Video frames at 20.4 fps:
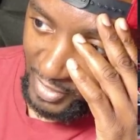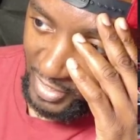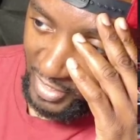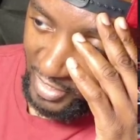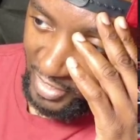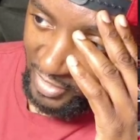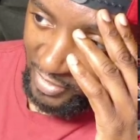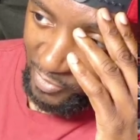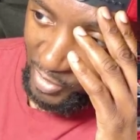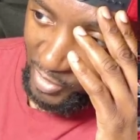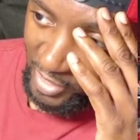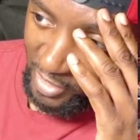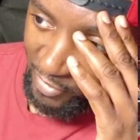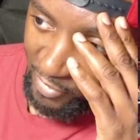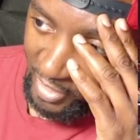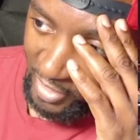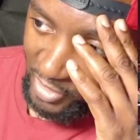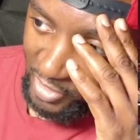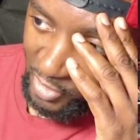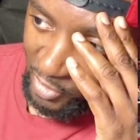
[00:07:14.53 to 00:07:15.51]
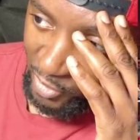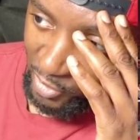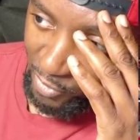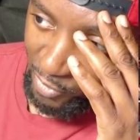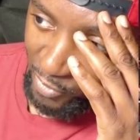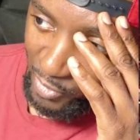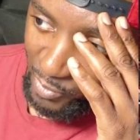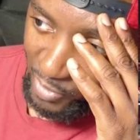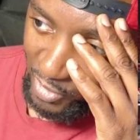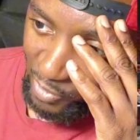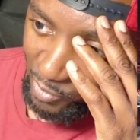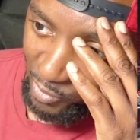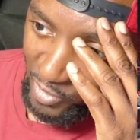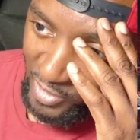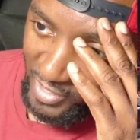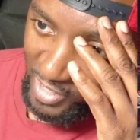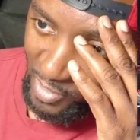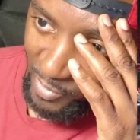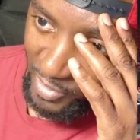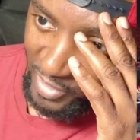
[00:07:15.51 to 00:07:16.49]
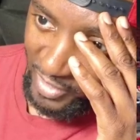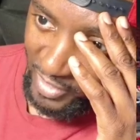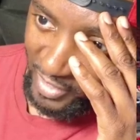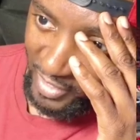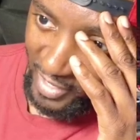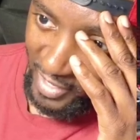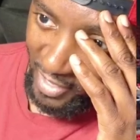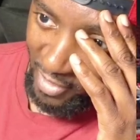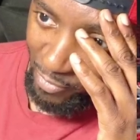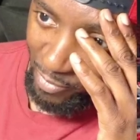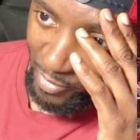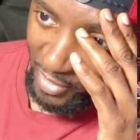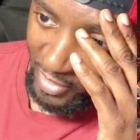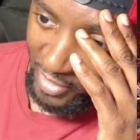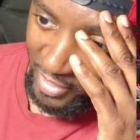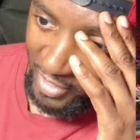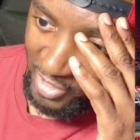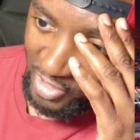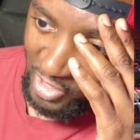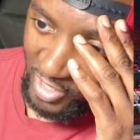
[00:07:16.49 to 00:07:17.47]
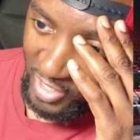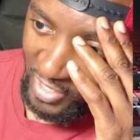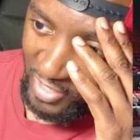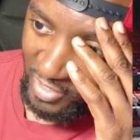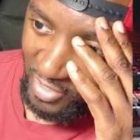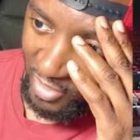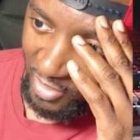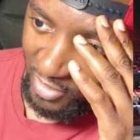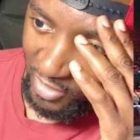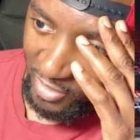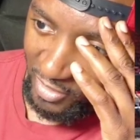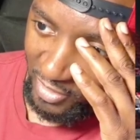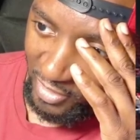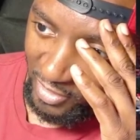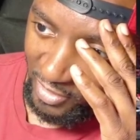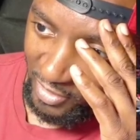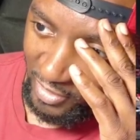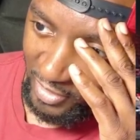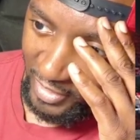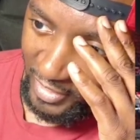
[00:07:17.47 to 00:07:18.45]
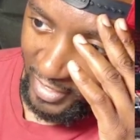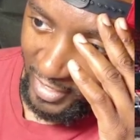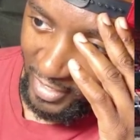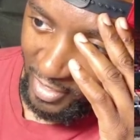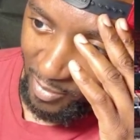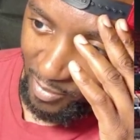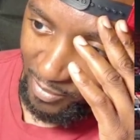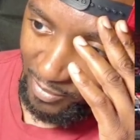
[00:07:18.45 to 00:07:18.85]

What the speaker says: We didn't have a lot of turnovers, but the ones that we did have, man, they changed the game.